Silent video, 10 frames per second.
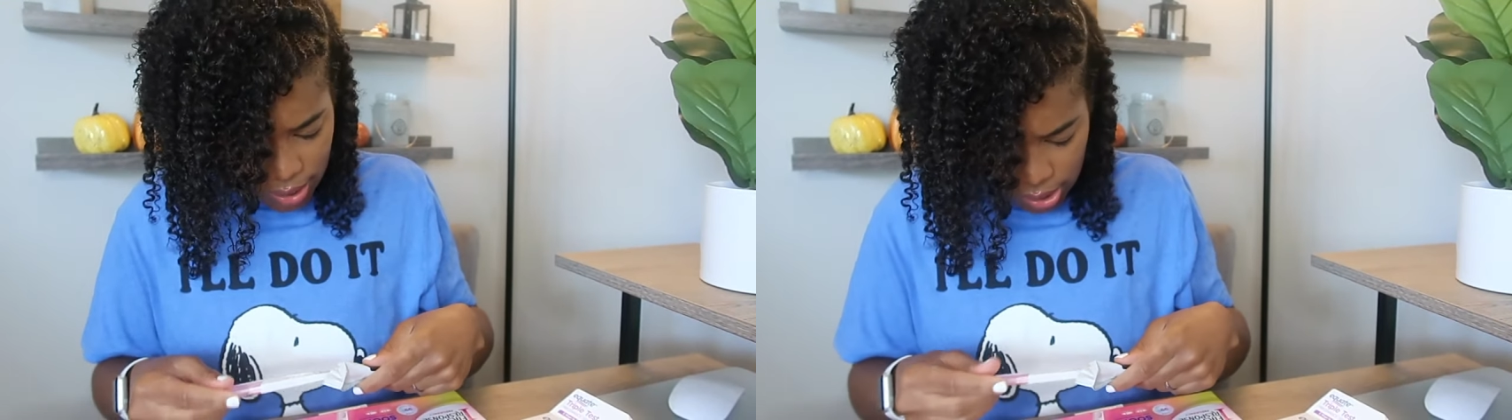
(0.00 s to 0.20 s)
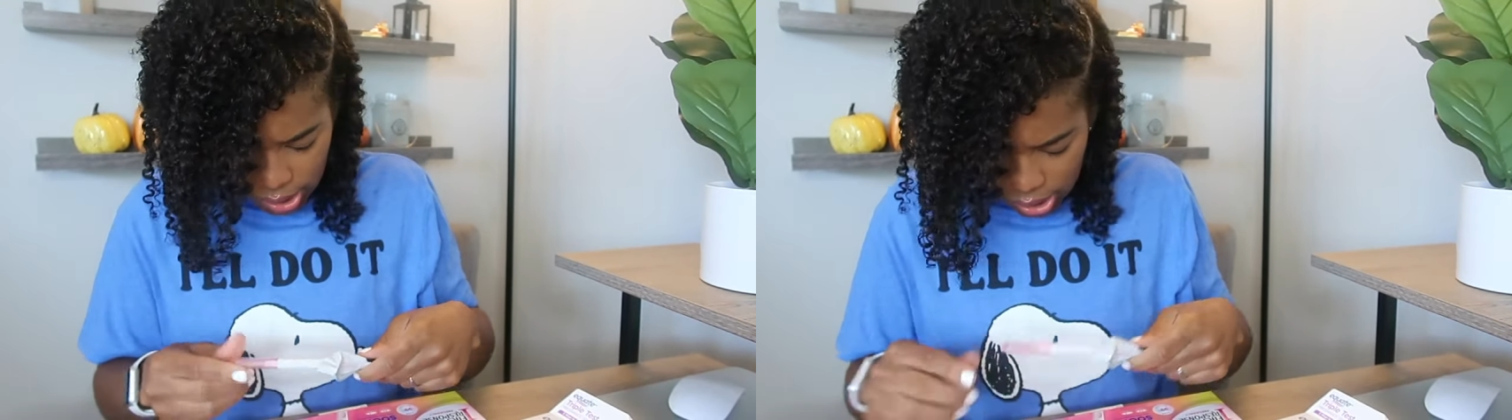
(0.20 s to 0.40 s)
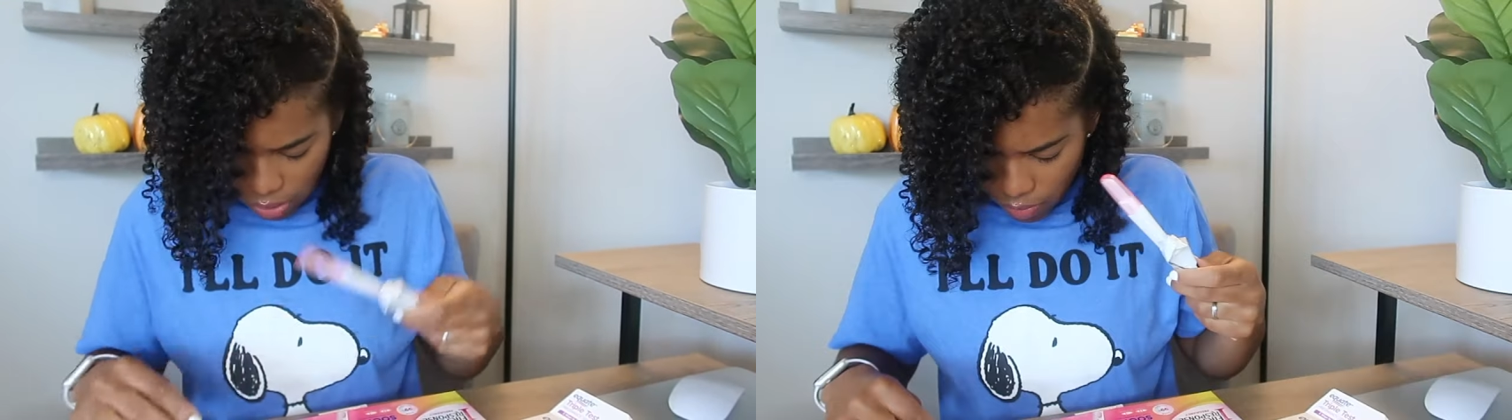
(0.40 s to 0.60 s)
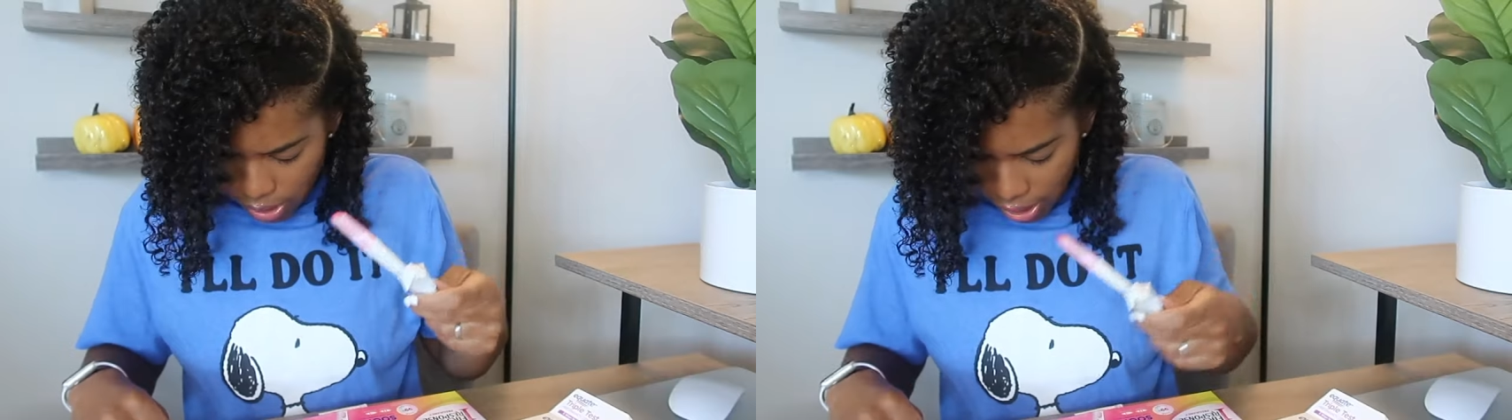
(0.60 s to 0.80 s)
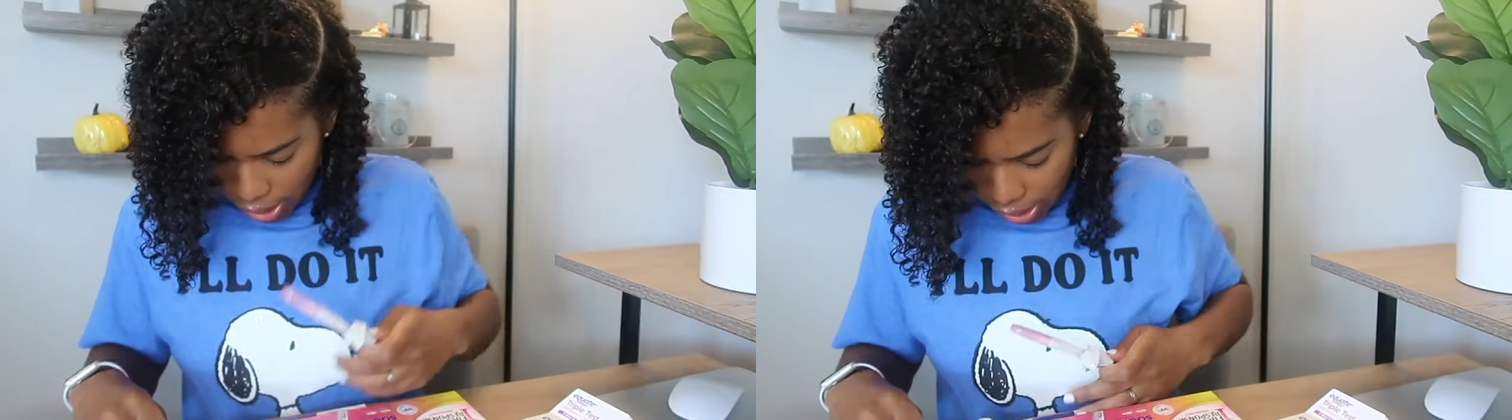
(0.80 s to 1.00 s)
this is the
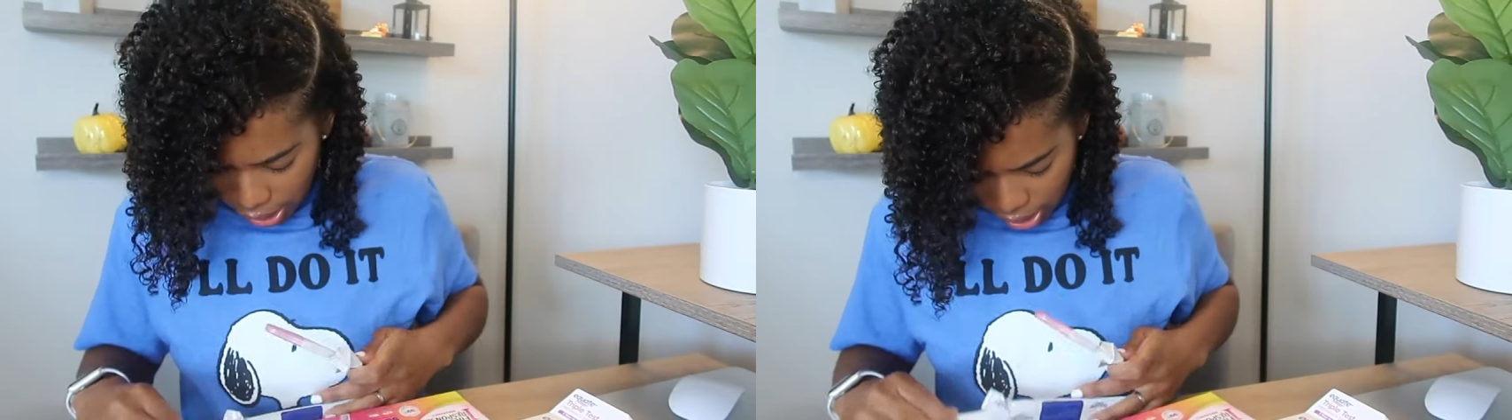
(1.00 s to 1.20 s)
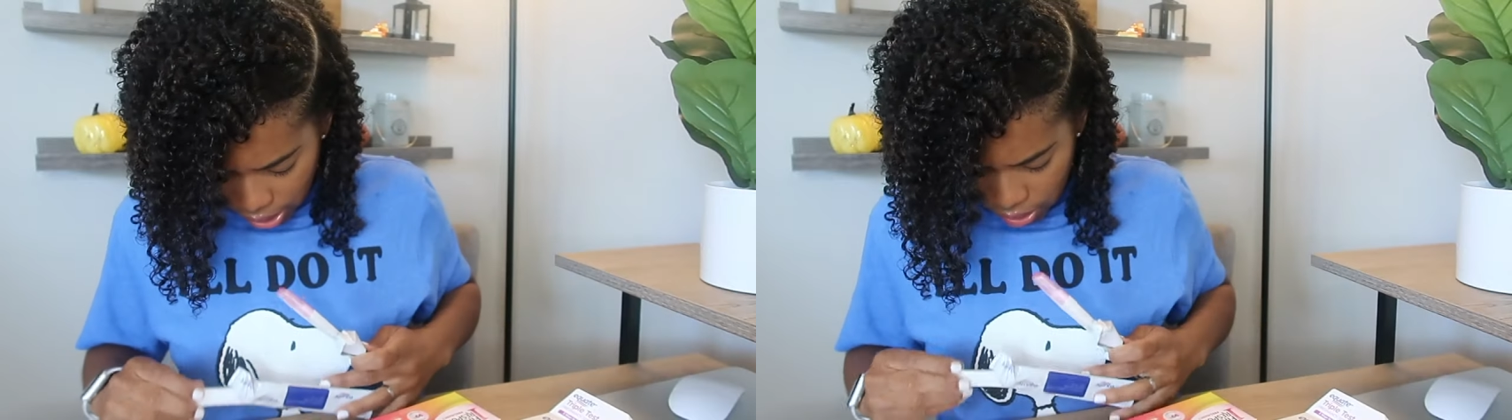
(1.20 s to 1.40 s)
one I need